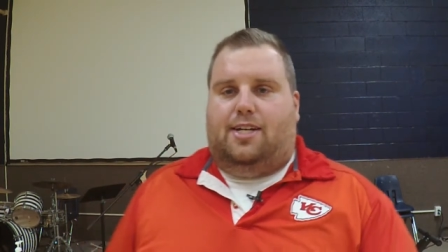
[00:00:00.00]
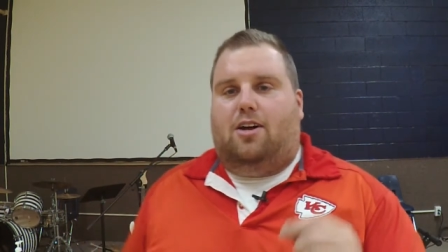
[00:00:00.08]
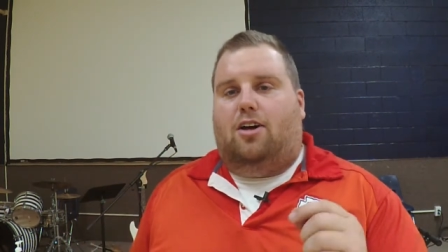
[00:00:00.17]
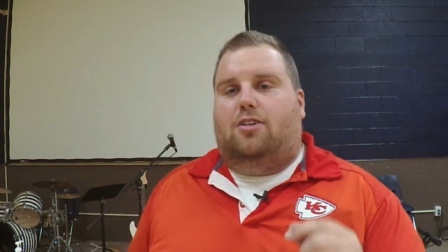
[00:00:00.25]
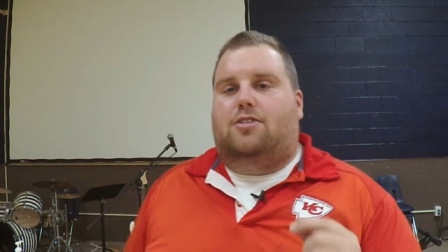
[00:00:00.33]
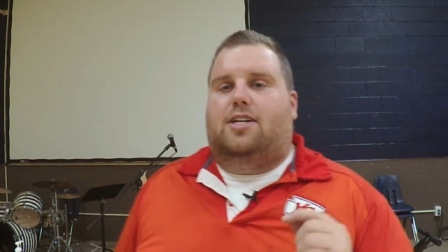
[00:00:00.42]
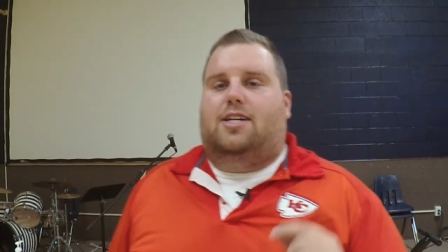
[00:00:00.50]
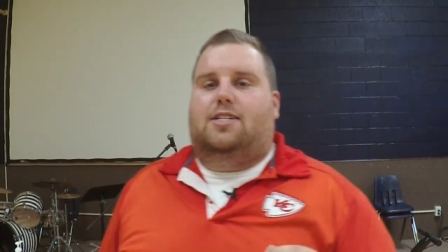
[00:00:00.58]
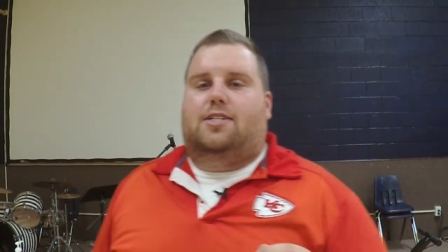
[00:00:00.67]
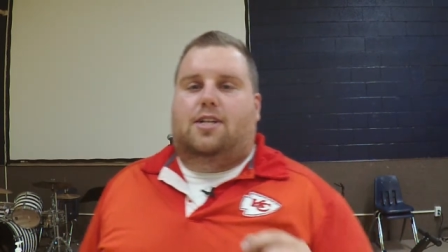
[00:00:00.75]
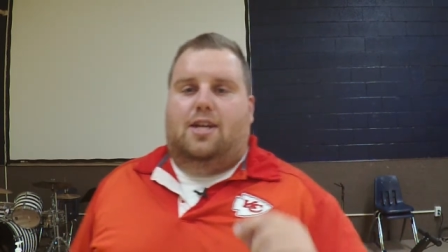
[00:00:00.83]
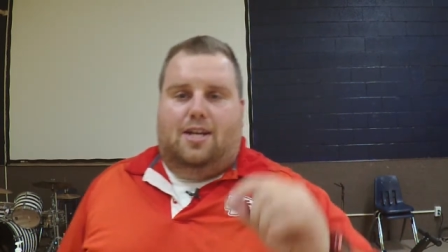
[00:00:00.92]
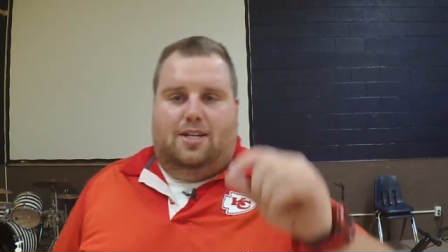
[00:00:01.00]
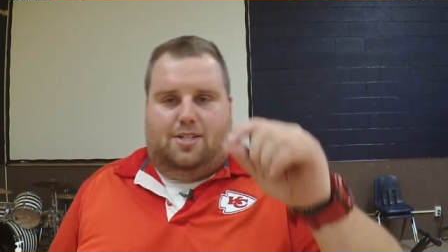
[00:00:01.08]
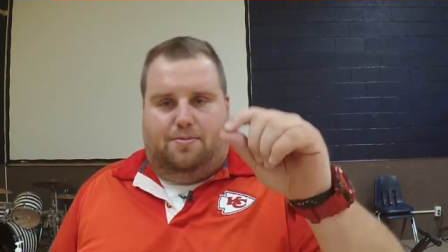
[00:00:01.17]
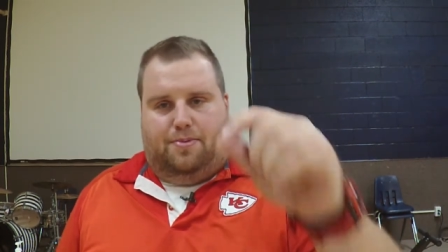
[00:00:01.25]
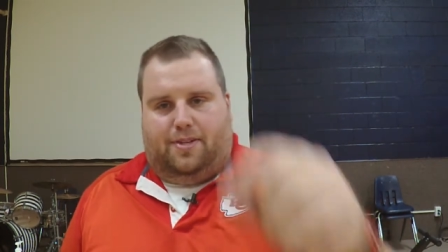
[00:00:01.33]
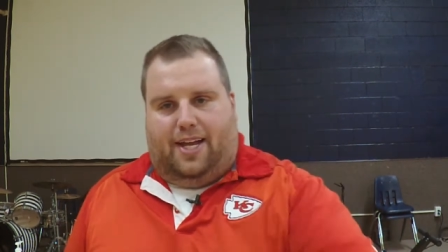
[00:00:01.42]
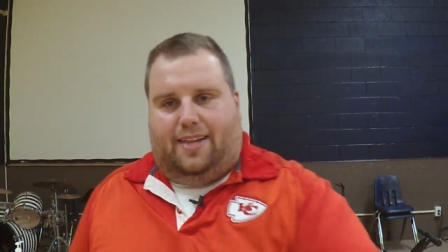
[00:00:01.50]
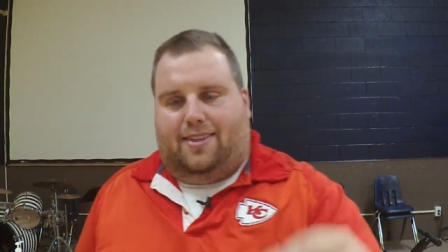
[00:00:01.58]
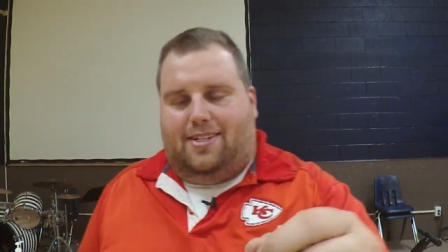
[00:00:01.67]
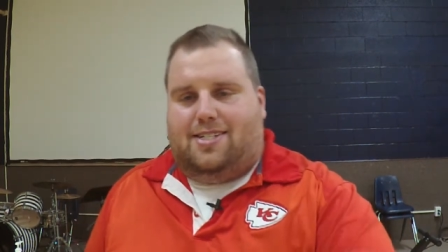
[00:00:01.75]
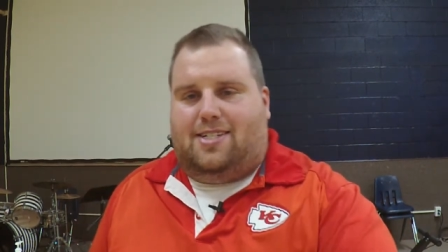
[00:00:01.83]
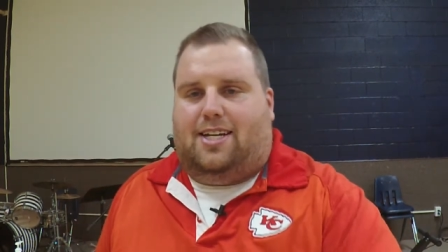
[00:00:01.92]
He calls us to
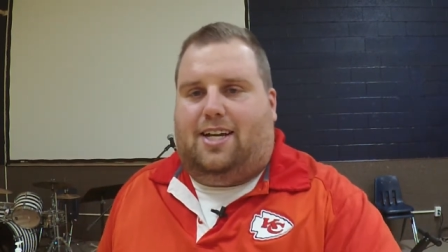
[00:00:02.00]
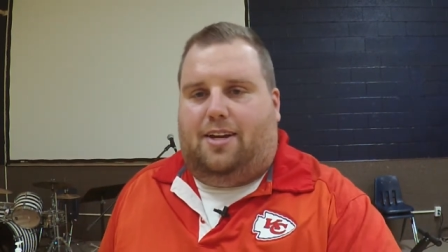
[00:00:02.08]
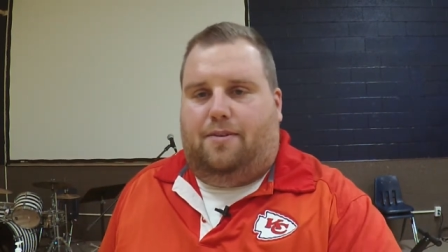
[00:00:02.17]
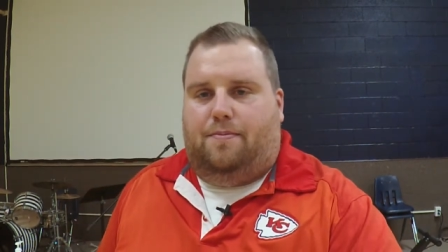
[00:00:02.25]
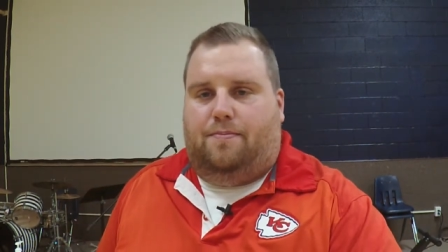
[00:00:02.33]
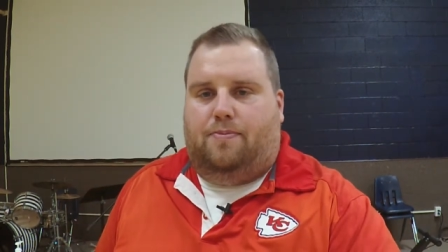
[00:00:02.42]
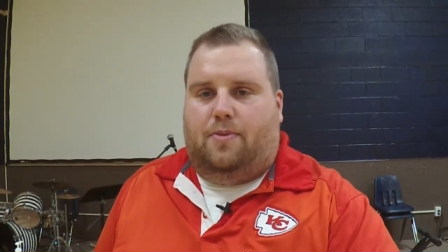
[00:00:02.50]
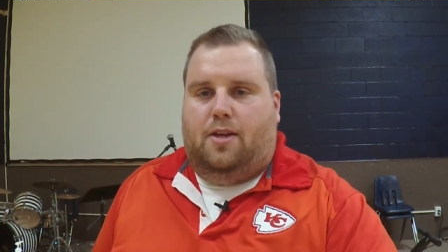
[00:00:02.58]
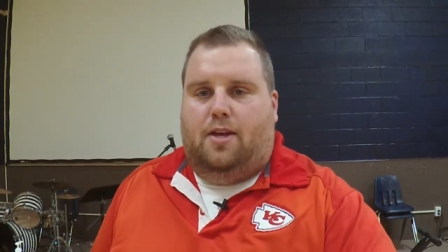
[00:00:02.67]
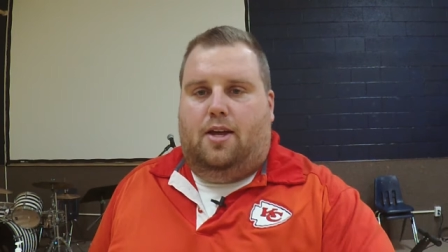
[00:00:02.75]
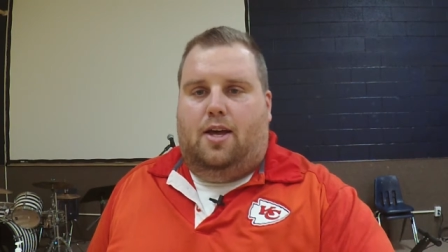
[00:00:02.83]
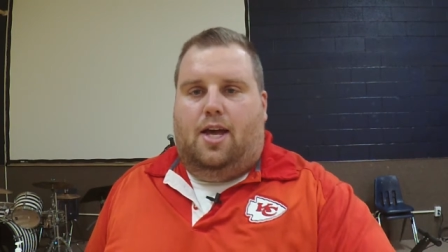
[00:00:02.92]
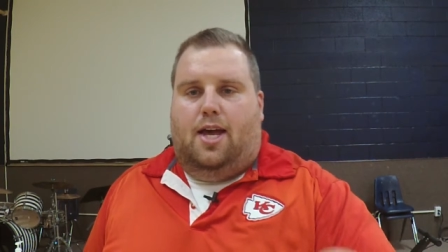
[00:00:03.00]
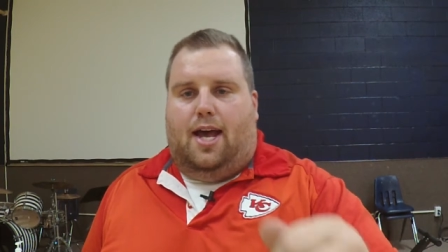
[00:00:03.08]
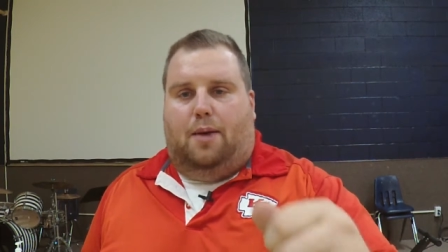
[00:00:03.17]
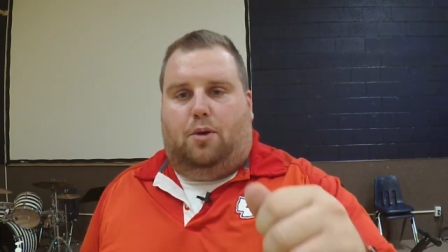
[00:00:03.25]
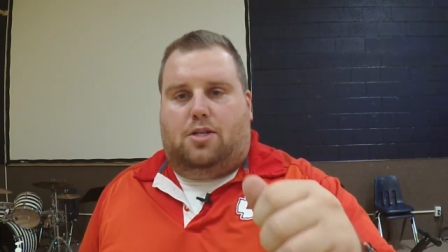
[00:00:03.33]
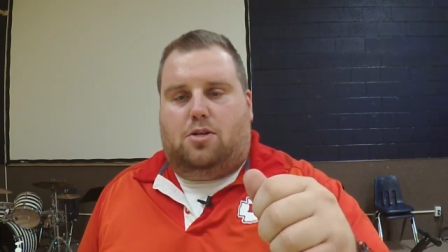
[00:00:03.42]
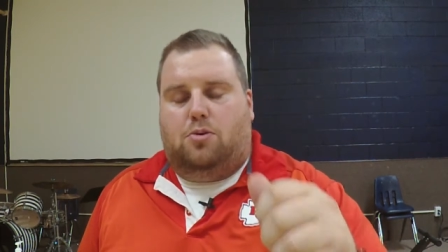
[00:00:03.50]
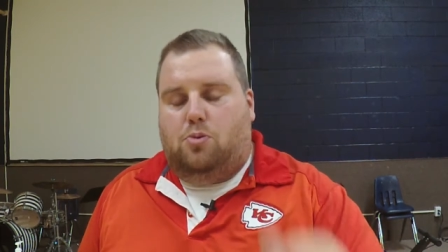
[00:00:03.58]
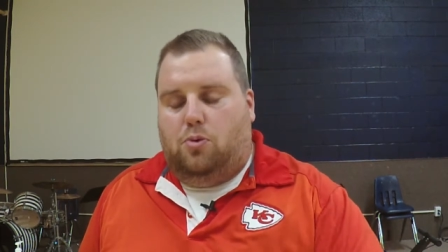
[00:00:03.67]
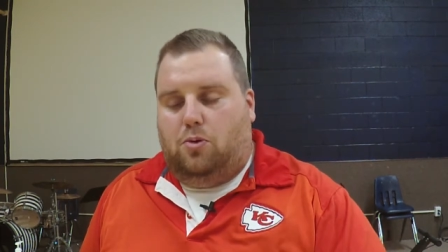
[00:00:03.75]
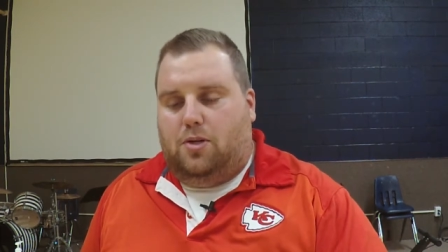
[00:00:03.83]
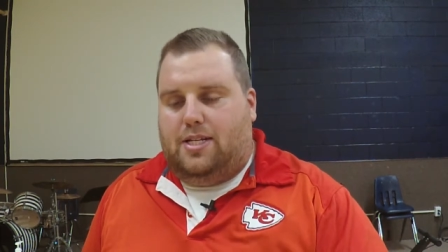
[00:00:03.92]
plant the seed. And what's
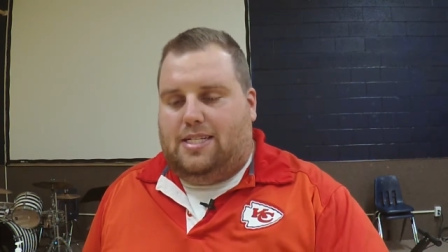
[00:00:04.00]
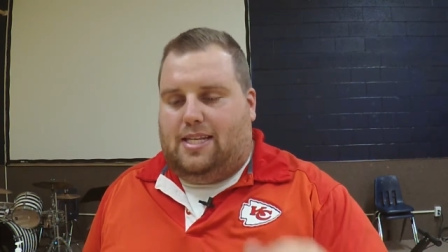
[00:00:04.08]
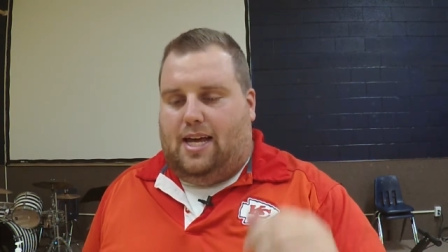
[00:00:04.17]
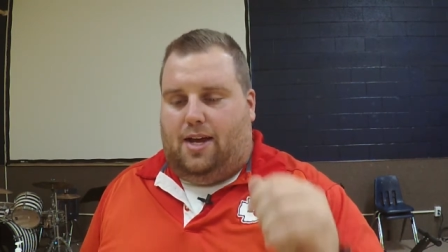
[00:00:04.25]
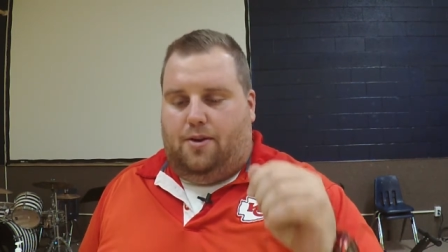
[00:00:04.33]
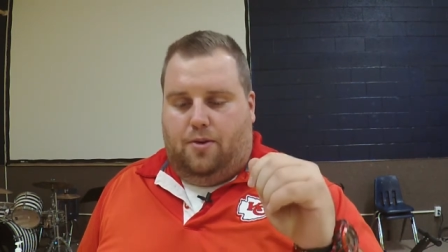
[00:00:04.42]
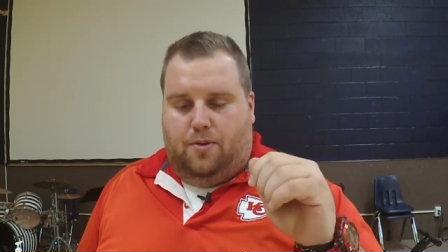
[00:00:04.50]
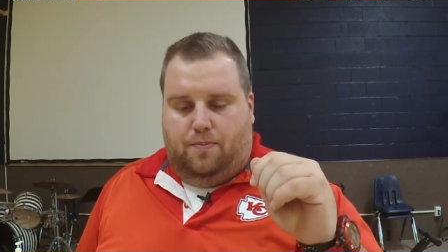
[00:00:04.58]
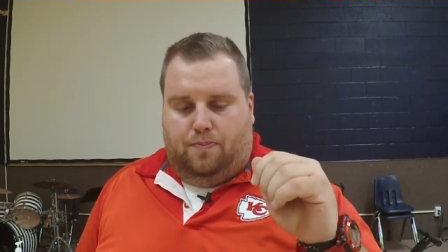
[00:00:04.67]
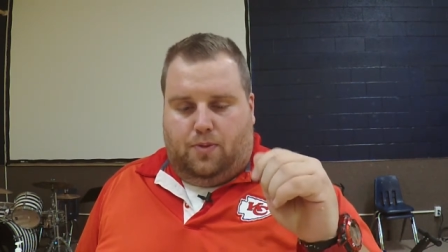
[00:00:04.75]
cool is that